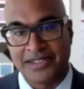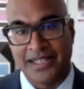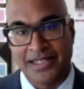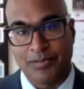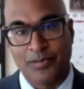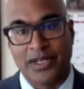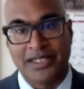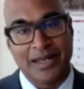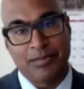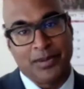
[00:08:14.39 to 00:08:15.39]
And I think
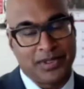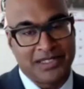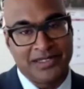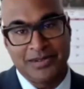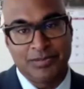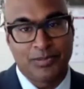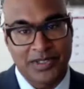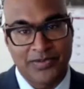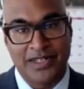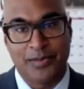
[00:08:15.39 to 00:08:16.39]
bringing that public
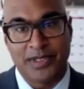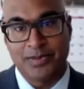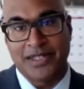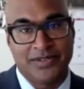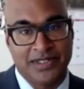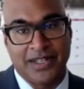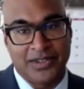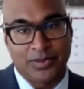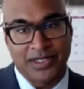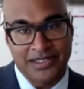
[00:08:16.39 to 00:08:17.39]
defender perspective to
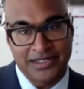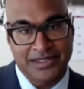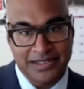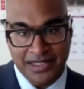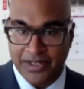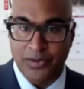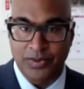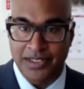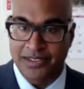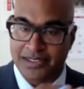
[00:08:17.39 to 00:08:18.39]
other
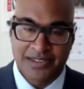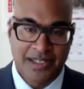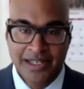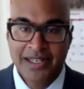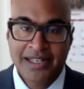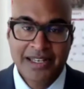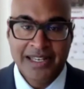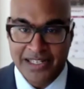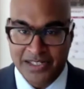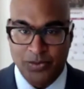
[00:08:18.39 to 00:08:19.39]
places
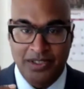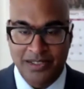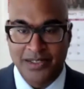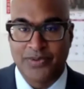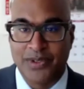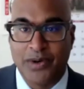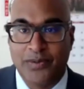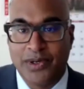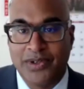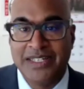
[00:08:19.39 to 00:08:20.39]
is really good for the
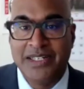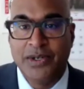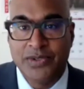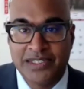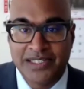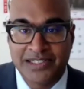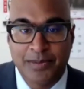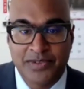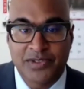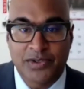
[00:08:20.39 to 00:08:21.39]
overall ecosystem
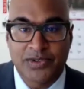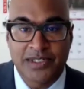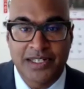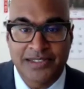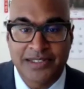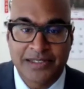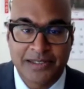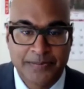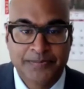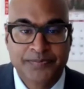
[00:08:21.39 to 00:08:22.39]
of social justice.